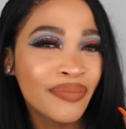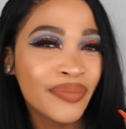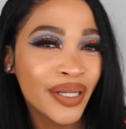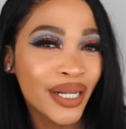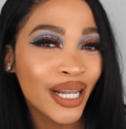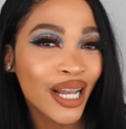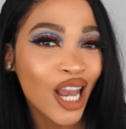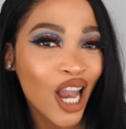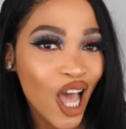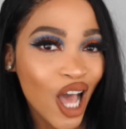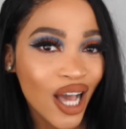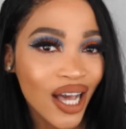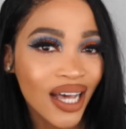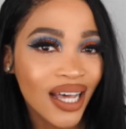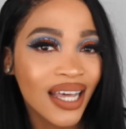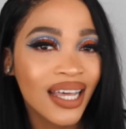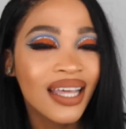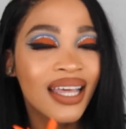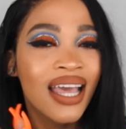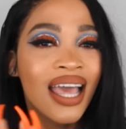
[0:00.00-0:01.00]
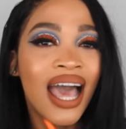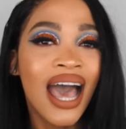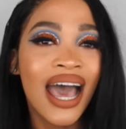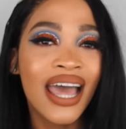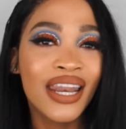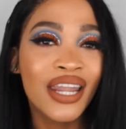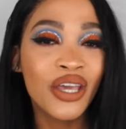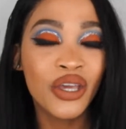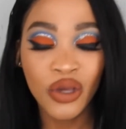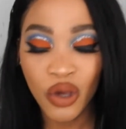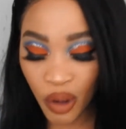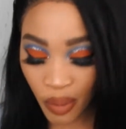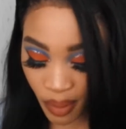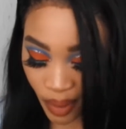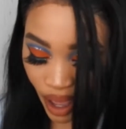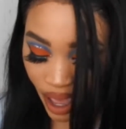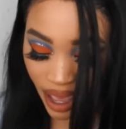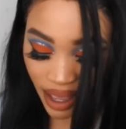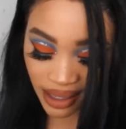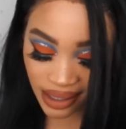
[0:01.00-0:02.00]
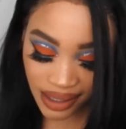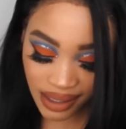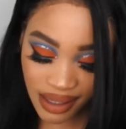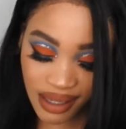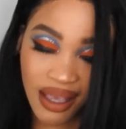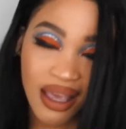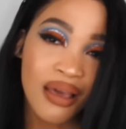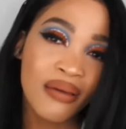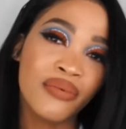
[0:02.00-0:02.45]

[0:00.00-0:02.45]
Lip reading: bit longer under your mask.